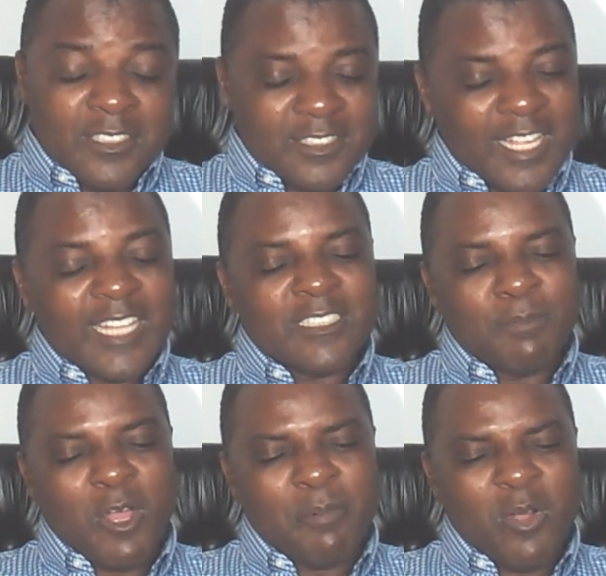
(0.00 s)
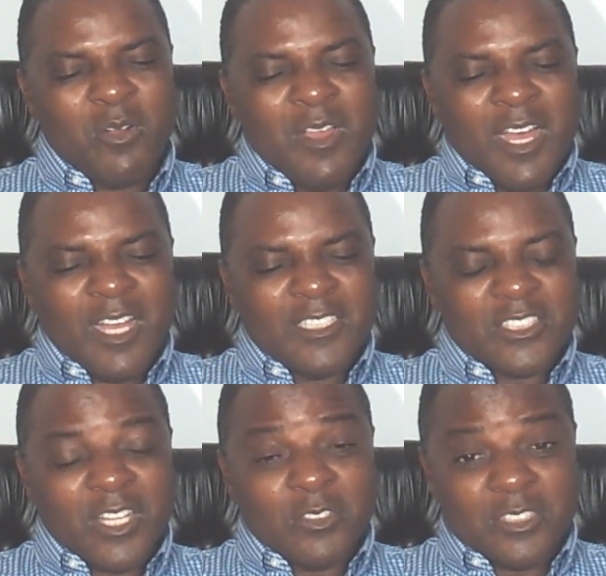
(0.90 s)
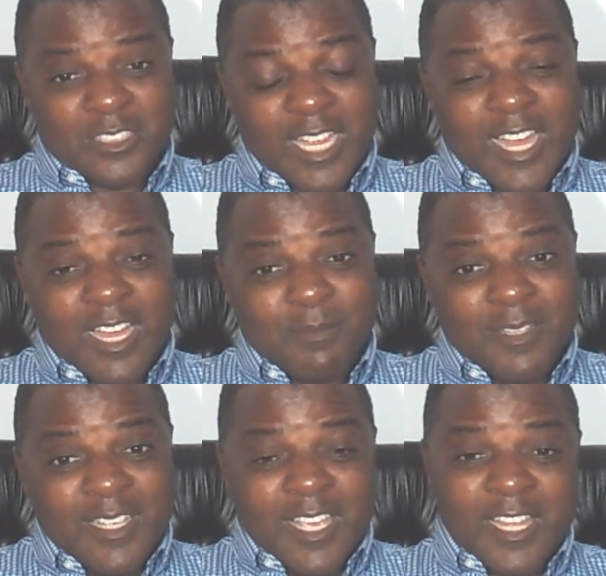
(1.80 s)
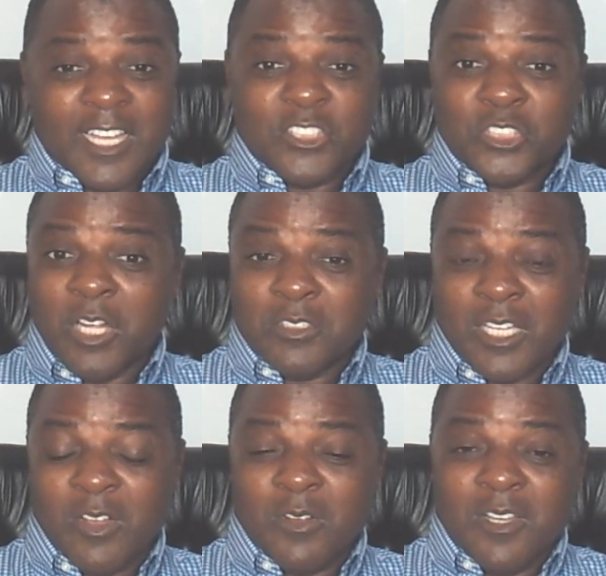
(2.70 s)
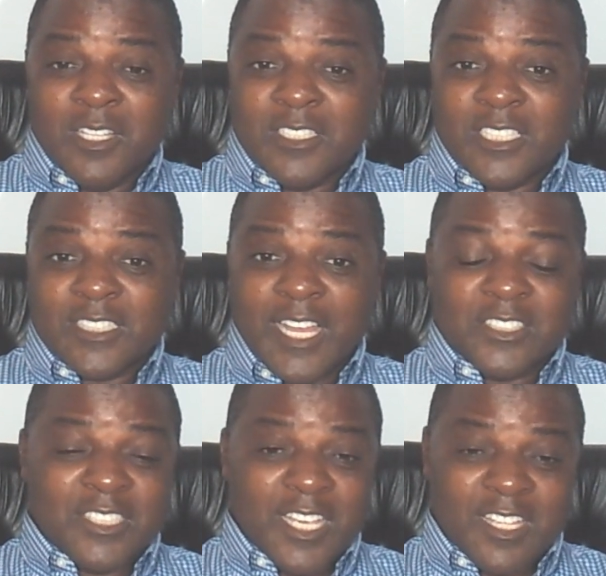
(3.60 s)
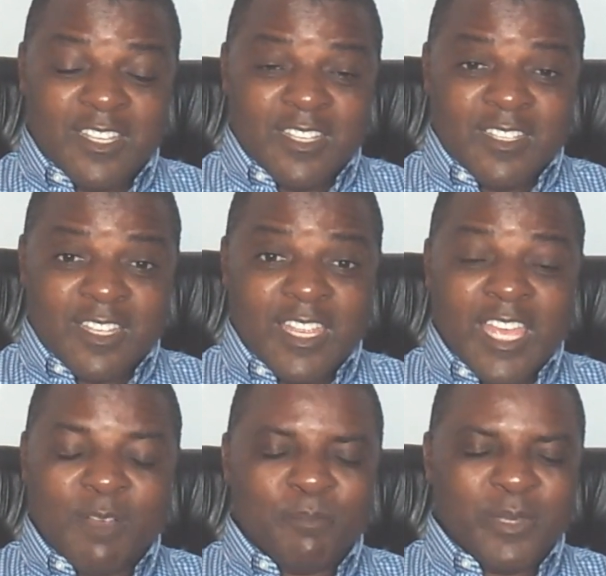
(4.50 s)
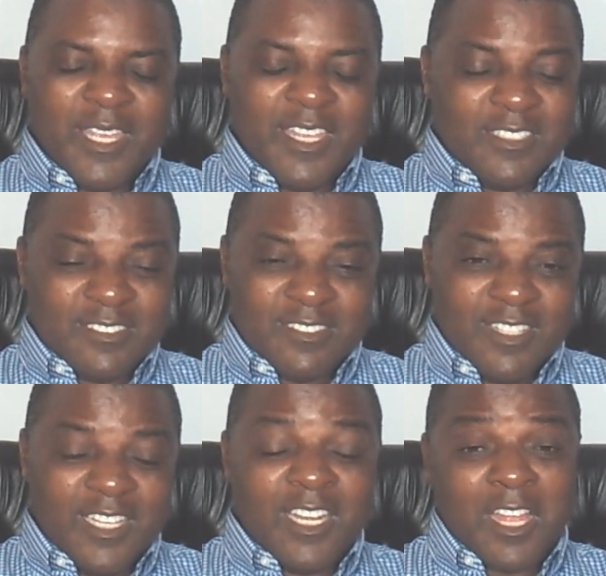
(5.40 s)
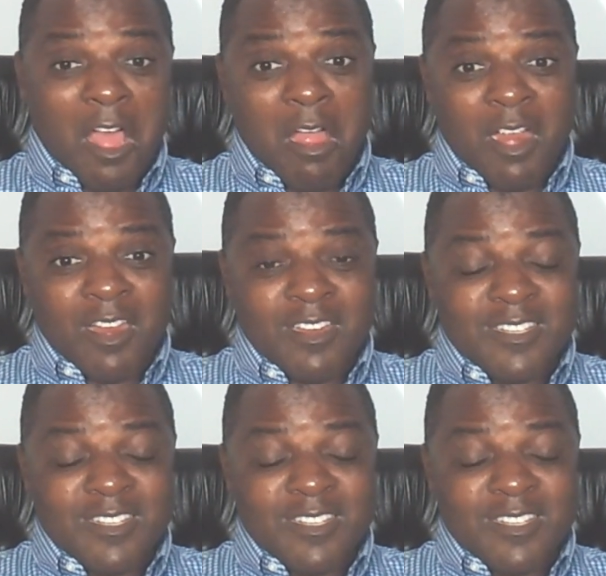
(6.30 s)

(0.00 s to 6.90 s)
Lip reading: Cousin Popo just lost his job. And Cousin JoJo just got sick. Can you help him, please? You need a car.